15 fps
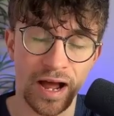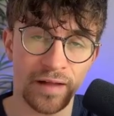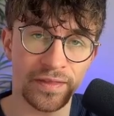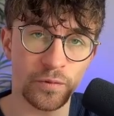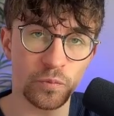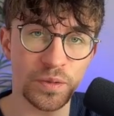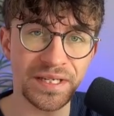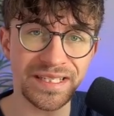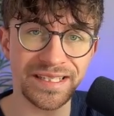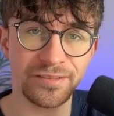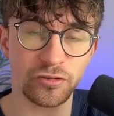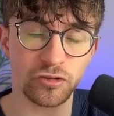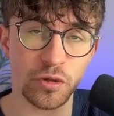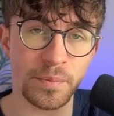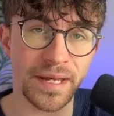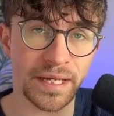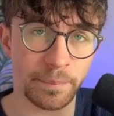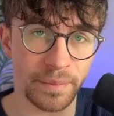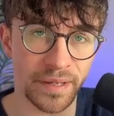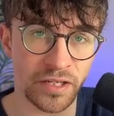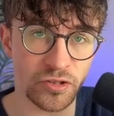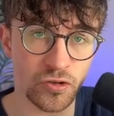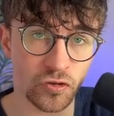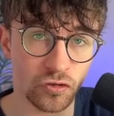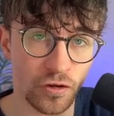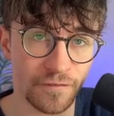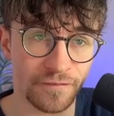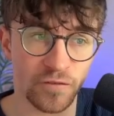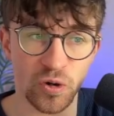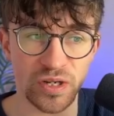And then we need to make pages
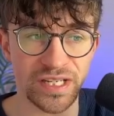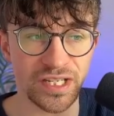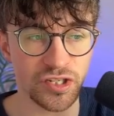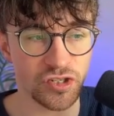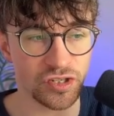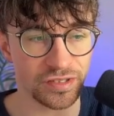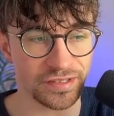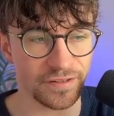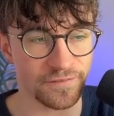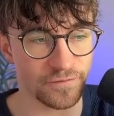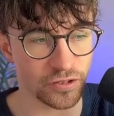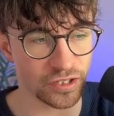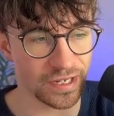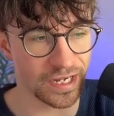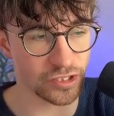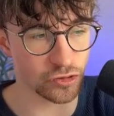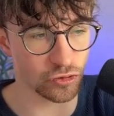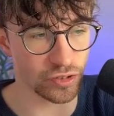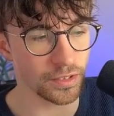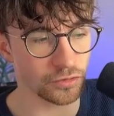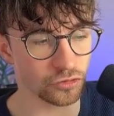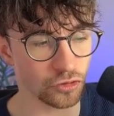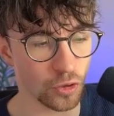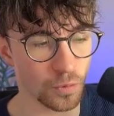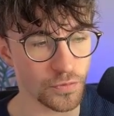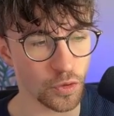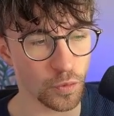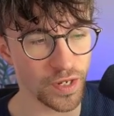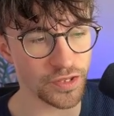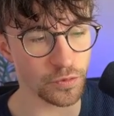for each different category. So
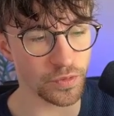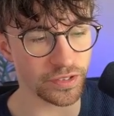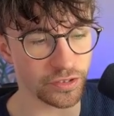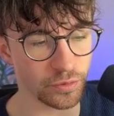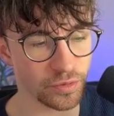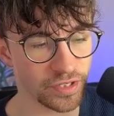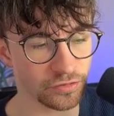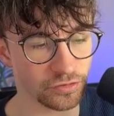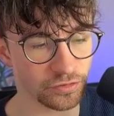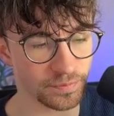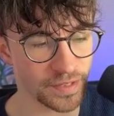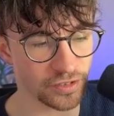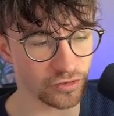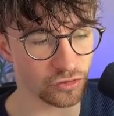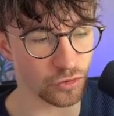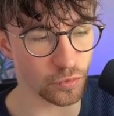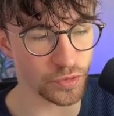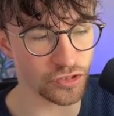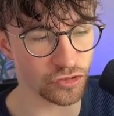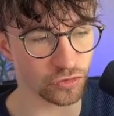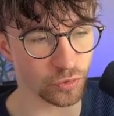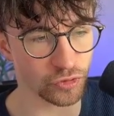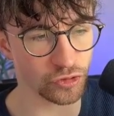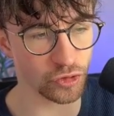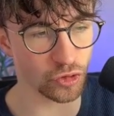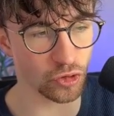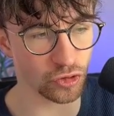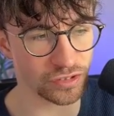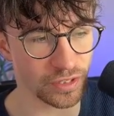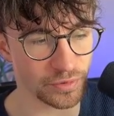the way that we do this is we just want to
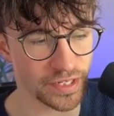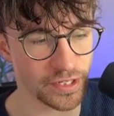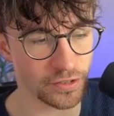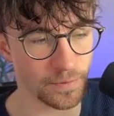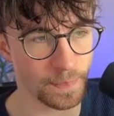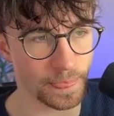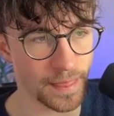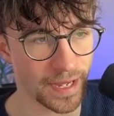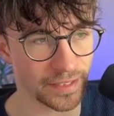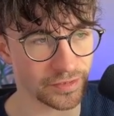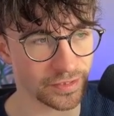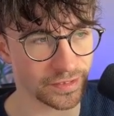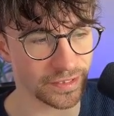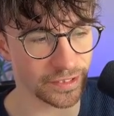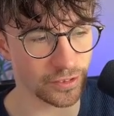go down here and click